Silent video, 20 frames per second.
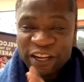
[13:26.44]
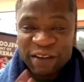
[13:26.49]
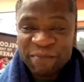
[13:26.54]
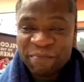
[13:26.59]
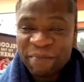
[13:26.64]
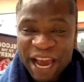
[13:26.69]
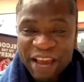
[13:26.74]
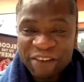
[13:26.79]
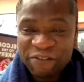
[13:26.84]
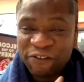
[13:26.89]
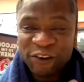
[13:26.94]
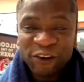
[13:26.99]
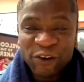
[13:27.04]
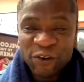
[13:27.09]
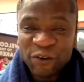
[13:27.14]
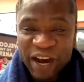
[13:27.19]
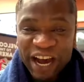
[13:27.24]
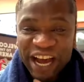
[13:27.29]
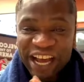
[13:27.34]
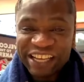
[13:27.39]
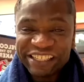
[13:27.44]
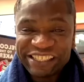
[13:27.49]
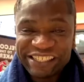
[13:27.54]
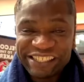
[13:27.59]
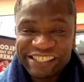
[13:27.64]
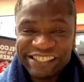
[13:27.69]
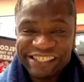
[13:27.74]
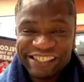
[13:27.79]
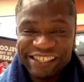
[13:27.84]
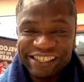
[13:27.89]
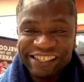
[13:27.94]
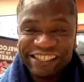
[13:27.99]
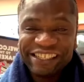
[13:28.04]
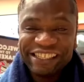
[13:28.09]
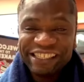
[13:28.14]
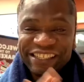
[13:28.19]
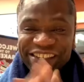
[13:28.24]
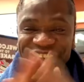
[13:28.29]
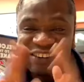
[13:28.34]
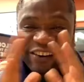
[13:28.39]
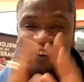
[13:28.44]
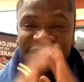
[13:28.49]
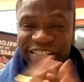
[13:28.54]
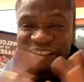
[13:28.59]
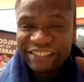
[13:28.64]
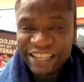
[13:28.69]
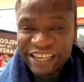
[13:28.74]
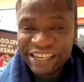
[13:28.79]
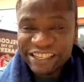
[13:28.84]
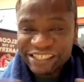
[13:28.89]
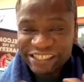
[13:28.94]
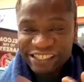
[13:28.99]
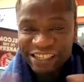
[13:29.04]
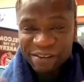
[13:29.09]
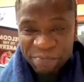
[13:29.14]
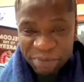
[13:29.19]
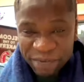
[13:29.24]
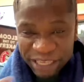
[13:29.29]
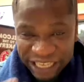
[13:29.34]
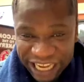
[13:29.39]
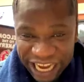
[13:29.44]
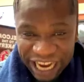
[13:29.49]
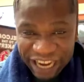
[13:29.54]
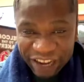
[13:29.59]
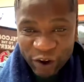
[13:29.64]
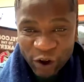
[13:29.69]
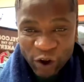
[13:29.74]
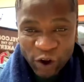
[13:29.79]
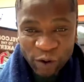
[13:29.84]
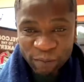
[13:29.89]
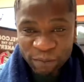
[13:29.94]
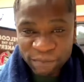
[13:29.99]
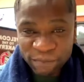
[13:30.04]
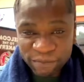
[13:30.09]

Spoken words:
buy followers. Content they bring and come.